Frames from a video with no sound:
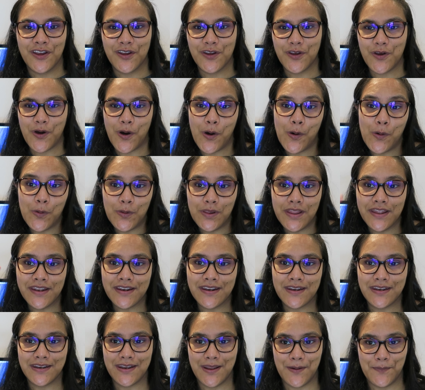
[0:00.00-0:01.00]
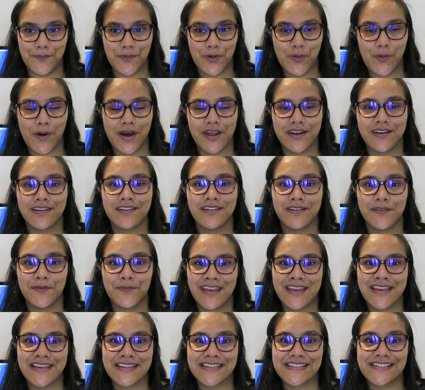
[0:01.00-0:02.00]
Goal number one
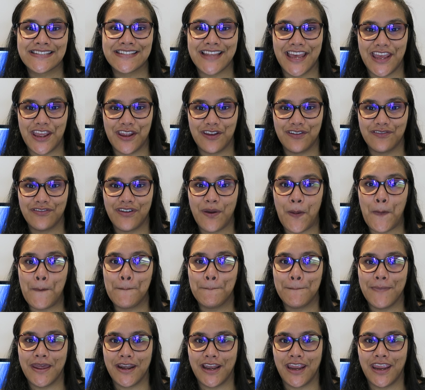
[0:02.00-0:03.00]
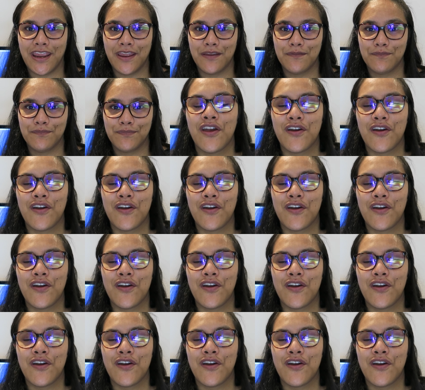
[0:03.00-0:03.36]
save money.